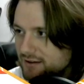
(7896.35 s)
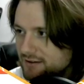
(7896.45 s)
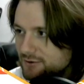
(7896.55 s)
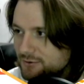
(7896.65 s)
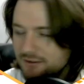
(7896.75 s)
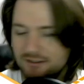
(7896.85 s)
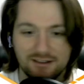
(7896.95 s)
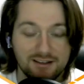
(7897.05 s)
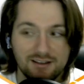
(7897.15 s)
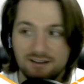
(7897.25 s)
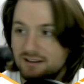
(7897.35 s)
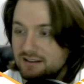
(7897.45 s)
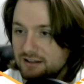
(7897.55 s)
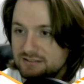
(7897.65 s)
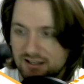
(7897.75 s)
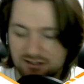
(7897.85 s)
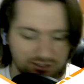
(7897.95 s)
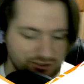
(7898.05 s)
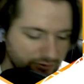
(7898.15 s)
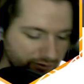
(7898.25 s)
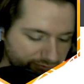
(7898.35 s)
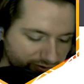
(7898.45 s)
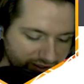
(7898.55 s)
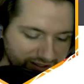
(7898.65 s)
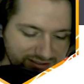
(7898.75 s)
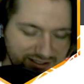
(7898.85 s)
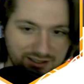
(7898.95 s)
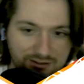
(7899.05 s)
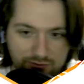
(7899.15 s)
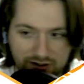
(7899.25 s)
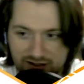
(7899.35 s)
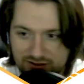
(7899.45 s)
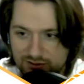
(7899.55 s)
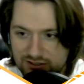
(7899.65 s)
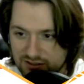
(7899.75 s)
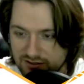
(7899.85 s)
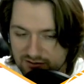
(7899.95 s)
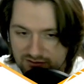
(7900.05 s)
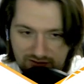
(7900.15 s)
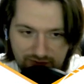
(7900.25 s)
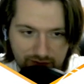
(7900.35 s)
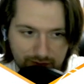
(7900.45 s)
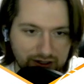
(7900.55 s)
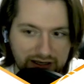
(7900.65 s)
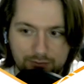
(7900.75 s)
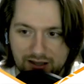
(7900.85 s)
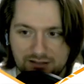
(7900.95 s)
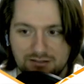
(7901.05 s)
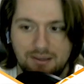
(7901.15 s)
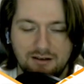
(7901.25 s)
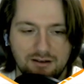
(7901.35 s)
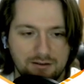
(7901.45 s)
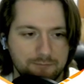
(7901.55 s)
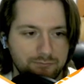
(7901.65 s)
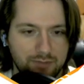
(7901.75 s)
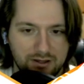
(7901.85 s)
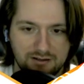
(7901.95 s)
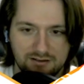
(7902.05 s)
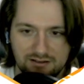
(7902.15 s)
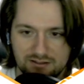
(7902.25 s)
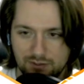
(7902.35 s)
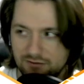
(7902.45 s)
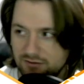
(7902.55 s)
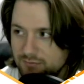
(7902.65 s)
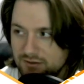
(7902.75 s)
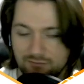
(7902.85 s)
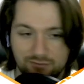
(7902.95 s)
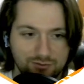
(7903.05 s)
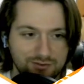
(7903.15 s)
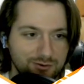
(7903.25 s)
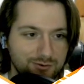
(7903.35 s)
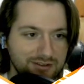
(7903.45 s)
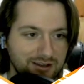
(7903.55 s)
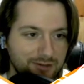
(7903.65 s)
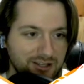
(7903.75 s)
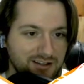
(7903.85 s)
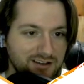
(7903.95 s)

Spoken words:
Cool. Now it's not going to show up for like a second when I switch from break back to main, but it's better than being frozen the whole time, right?